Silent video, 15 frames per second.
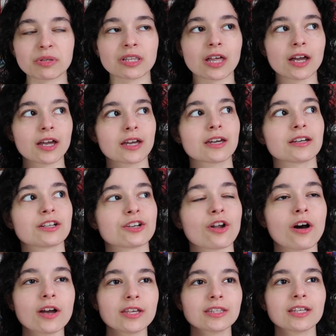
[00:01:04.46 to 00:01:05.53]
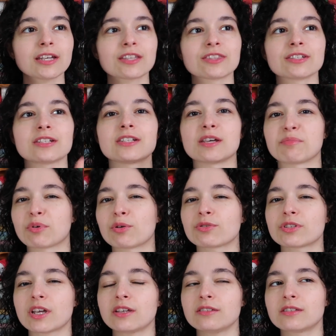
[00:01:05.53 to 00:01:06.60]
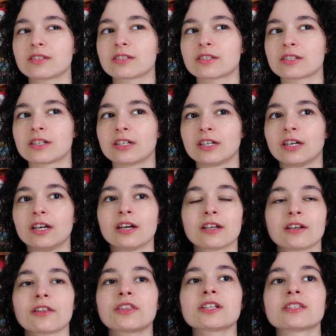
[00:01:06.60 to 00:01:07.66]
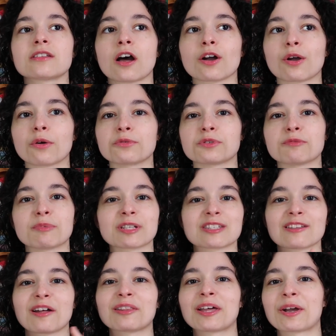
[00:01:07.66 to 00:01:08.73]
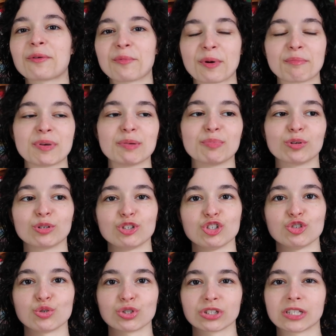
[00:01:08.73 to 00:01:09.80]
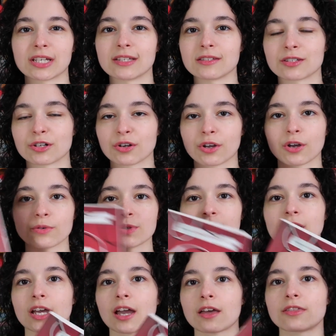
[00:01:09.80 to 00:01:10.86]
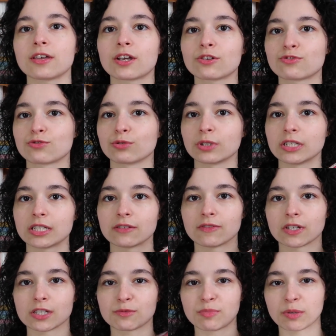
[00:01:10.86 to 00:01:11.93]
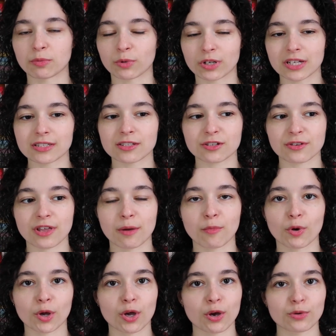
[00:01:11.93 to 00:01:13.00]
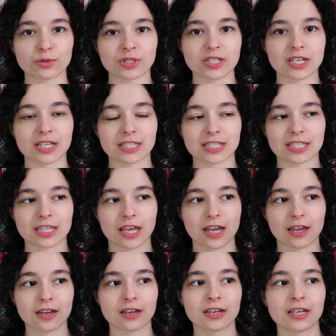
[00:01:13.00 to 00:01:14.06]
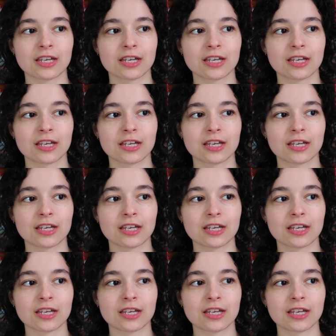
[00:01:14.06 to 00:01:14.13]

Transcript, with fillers: but like not in like the typical sense. Not that it's not cozy, but it's not like what people usually consider cozy. Like I think Truly Devious, people would consider that more cozy because it's like